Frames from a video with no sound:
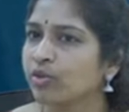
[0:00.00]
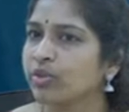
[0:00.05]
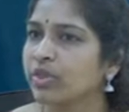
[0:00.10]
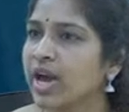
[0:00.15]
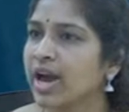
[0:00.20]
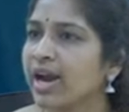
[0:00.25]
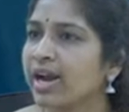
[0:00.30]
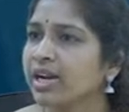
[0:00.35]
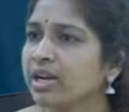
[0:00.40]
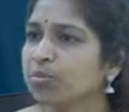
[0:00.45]

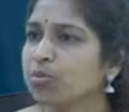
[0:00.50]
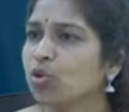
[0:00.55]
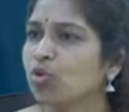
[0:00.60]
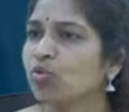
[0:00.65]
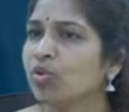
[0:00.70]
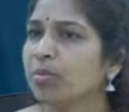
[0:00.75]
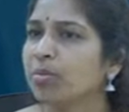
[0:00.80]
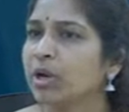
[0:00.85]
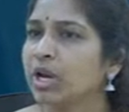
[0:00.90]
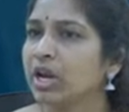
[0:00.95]
that
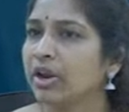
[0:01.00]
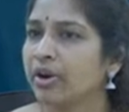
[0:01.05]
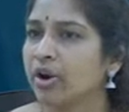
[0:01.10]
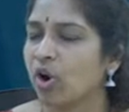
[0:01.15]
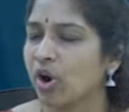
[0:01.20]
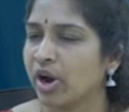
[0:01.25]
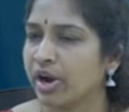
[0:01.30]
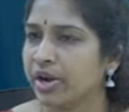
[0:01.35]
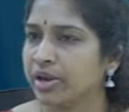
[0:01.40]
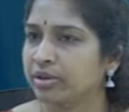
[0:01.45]
movable
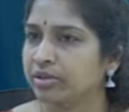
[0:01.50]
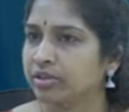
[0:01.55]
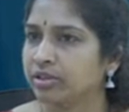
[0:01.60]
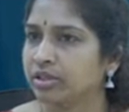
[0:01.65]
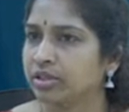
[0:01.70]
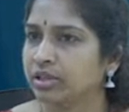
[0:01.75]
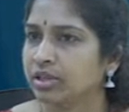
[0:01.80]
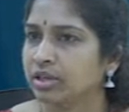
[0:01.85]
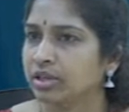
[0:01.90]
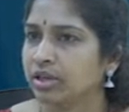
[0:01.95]
rod.
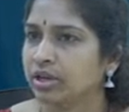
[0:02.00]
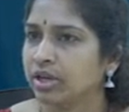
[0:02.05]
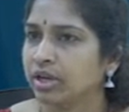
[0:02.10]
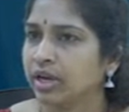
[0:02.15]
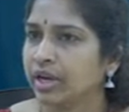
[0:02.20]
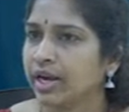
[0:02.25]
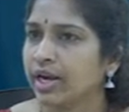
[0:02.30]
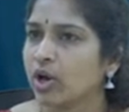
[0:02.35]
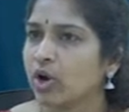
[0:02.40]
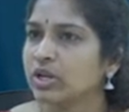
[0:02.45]

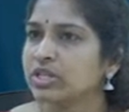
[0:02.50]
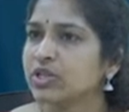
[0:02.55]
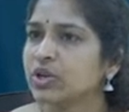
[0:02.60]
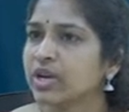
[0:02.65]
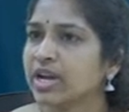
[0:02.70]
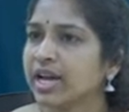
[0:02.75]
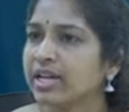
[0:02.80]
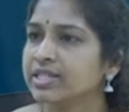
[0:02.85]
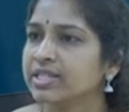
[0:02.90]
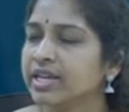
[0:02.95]
And also
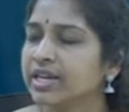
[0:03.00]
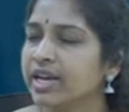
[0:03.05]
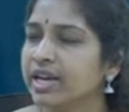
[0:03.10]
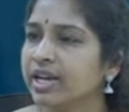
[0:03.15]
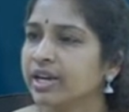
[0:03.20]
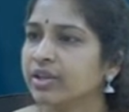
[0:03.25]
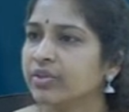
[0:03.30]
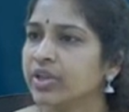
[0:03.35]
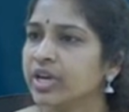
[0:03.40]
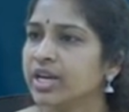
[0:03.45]

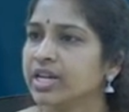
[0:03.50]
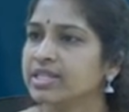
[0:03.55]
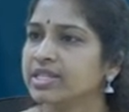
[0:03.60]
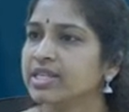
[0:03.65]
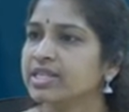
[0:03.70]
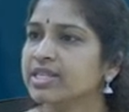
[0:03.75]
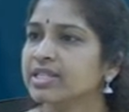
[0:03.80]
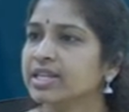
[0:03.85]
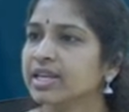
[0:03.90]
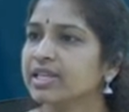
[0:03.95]
consider the
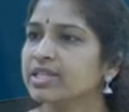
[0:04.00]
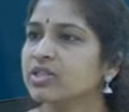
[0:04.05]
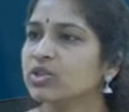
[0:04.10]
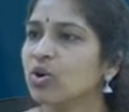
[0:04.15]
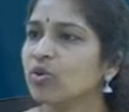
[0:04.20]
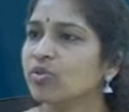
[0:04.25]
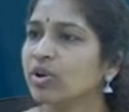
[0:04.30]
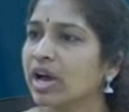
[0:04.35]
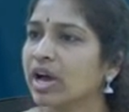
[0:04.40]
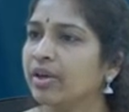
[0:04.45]
resistance
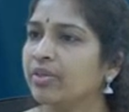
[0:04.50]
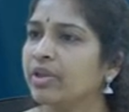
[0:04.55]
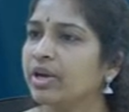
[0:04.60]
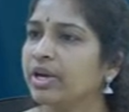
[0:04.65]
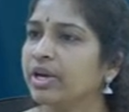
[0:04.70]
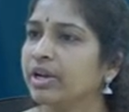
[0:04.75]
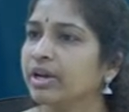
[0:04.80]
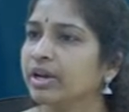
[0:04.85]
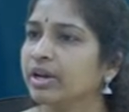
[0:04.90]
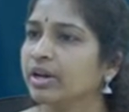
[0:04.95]
of
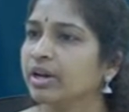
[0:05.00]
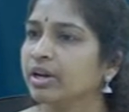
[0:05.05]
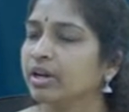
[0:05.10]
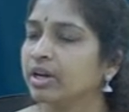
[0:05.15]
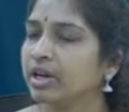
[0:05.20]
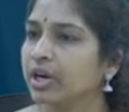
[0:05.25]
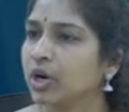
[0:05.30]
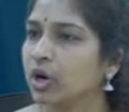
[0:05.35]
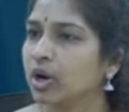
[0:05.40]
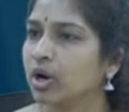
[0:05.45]
other
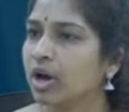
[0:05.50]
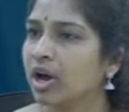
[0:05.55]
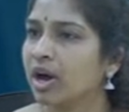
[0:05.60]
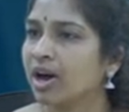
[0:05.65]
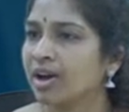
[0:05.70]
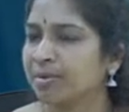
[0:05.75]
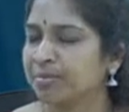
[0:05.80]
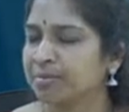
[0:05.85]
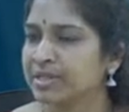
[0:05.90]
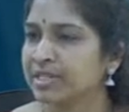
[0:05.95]

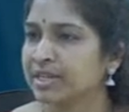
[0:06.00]
arms.